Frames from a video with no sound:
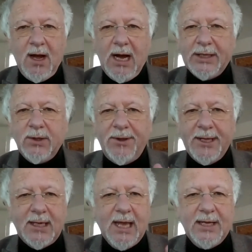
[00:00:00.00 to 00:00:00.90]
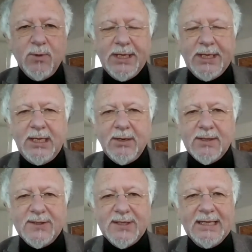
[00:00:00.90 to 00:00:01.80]
I don't think anyone here
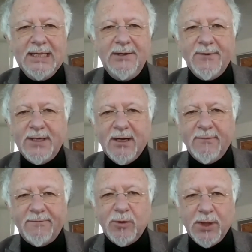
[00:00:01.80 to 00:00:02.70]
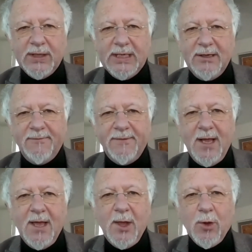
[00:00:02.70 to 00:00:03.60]
is naive enough to believe
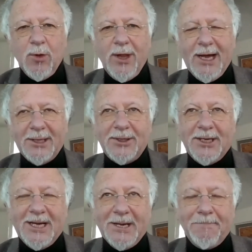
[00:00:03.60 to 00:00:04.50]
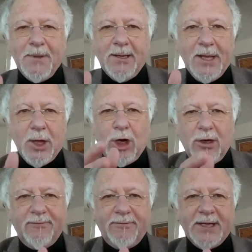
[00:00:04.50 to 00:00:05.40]
that
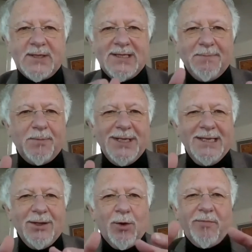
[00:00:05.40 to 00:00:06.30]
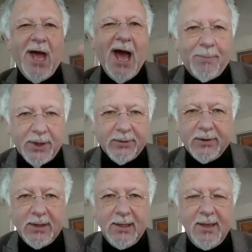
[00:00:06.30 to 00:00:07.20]
conflicts simply happen.
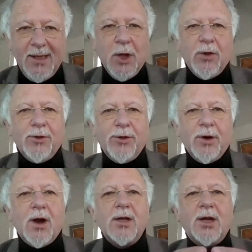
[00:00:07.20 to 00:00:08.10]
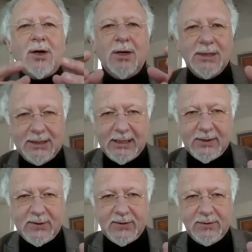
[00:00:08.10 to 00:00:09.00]
There are
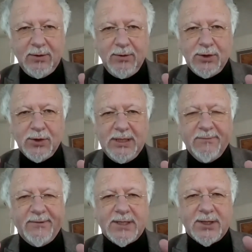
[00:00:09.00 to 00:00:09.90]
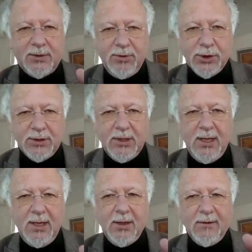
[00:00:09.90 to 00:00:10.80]
contexts, usually of exclusion,
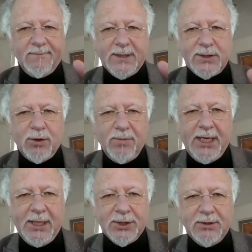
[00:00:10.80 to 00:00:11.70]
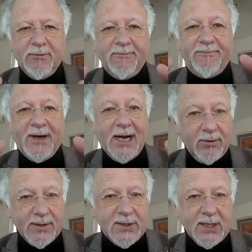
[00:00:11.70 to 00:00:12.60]
of discrimination, of
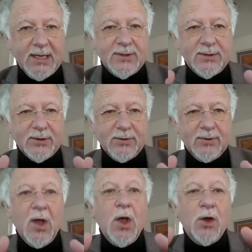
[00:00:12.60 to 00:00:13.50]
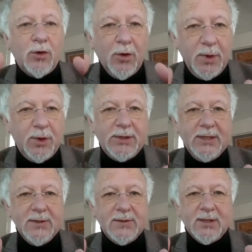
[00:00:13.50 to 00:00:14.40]
violence against certain
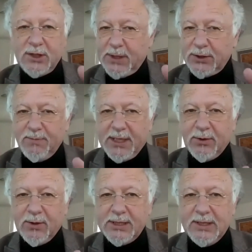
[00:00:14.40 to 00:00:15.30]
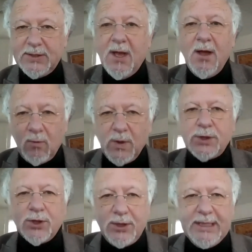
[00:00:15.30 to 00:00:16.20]
communities, and especially minorities,
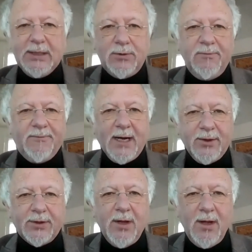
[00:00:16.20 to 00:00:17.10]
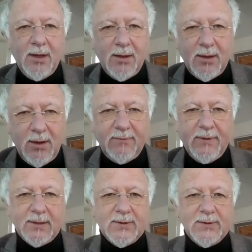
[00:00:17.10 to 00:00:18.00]
which lead to violent
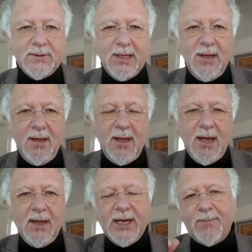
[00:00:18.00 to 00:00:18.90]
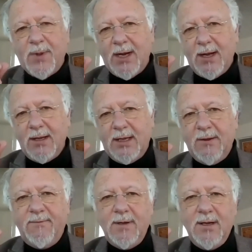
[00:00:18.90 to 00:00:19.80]
conflicts. And that by
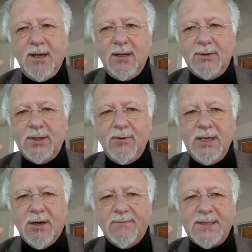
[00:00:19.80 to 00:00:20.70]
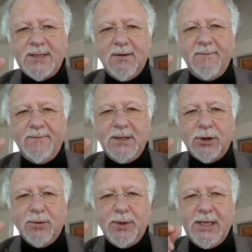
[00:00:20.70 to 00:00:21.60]
giving a degree of
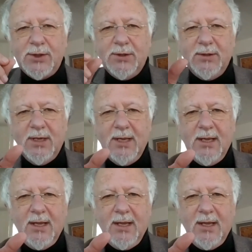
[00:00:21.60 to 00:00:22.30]
self-determination,